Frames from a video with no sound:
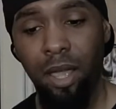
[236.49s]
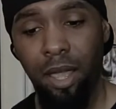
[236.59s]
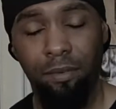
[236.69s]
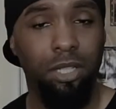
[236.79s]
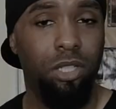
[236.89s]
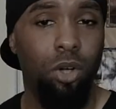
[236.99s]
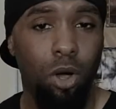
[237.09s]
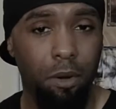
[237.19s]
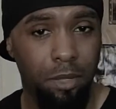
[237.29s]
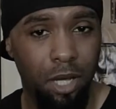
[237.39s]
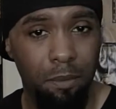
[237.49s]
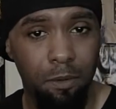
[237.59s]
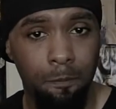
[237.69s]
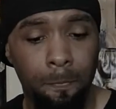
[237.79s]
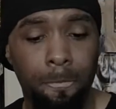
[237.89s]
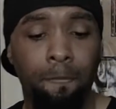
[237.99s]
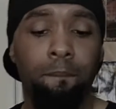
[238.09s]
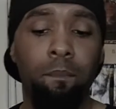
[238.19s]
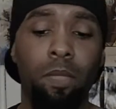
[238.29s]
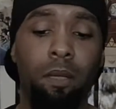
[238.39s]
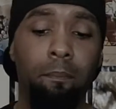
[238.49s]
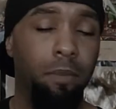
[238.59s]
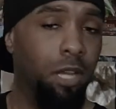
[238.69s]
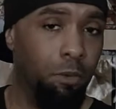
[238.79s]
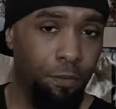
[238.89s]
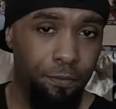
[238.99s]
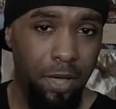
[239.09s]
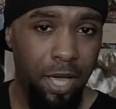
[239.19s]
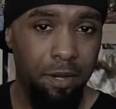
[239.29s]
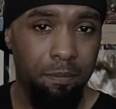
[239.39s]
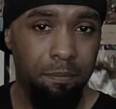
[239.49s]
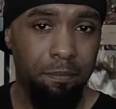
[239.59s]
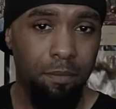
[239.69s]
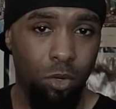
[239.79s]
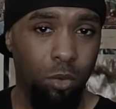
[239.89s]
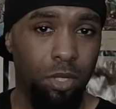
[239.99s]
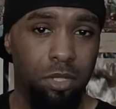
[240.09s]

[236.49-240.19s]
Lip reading: heavily carbed up, minimal fat going